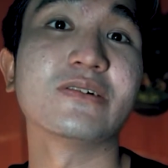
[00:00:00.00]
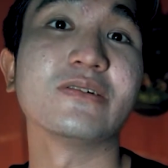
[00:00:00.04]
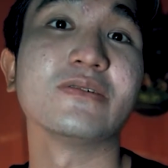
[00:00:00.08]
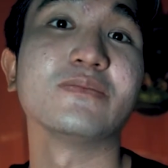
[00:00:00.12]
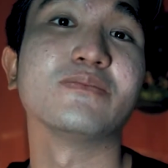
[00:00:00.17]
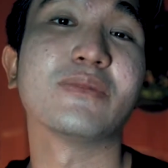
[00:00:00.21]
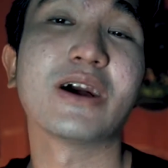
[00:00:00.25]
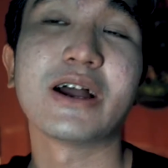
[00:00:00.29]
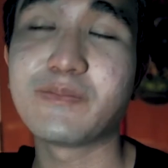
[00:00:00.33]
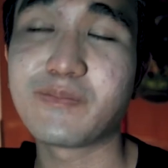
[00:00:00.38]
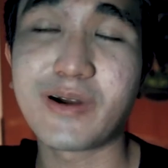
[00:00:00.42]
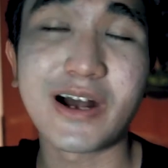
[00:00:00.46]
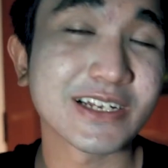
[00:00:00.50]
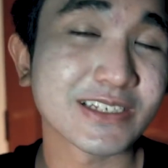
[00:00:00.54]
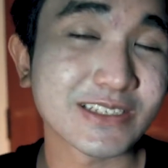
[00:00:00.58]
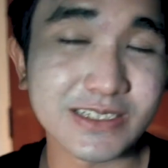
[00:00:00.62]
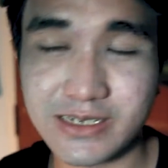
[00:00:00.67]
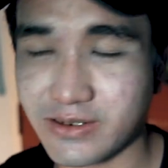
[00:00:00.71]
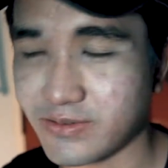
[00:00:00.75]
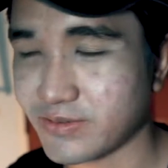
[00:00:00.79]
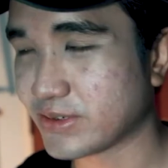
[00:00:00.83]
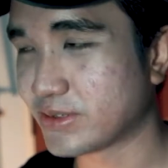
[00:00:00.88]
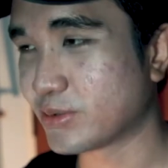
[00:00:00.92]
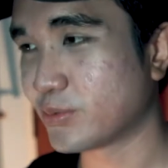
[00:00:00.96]
my past
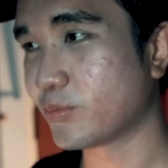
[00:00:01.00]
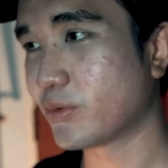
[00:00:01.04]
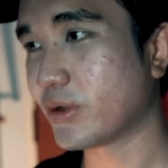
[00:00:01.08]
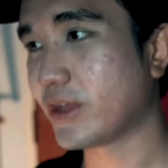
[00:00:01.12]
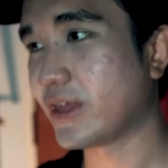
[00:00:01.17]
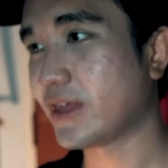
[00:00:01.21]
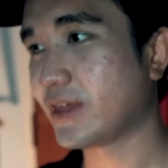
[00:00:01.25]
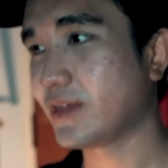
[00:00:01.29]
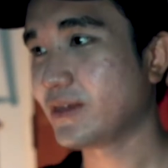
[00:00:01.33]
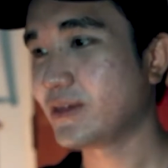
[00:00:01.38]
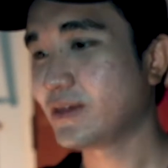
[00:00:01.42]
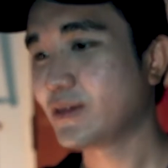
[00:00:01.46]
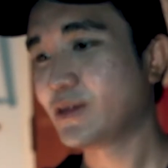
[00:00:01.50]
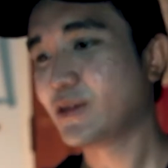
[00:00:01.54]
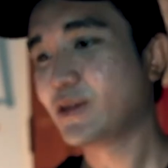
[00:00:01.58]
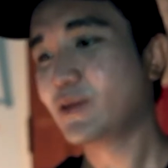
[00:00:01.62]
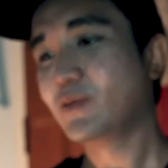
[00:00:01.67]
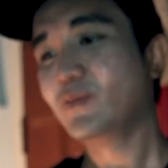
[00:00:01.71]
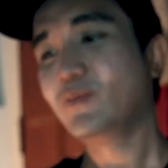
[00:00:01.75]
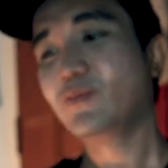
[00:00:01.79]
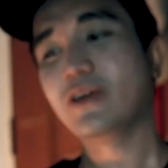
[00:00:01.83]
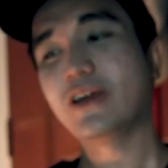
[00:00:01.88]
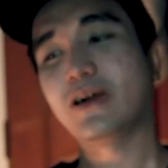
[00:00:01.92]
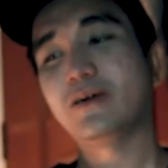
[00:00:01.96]
self, in a way
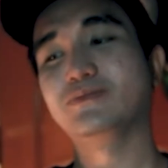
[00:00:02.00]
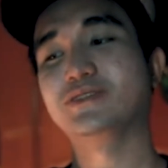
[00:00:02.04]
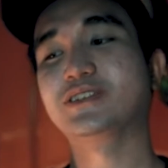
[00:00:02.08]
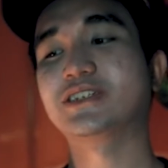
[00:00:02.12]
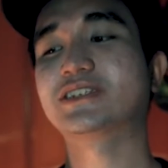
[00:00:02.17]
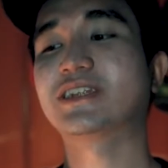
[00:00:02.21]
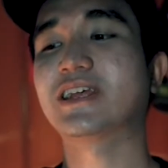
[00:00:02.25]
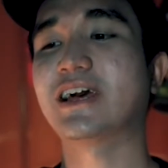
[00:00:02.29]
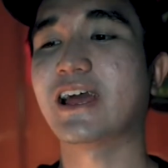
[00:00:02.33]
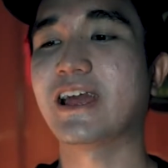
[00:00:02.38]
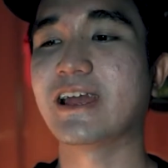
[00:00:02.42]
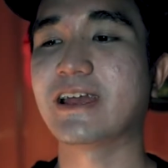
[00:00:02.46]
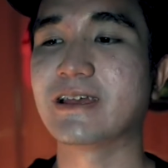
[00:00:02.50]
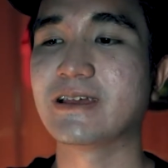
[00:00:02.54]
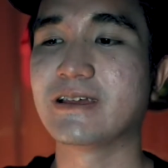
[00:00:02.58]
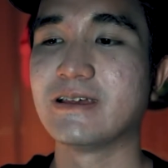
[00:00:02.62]
where I'm just like,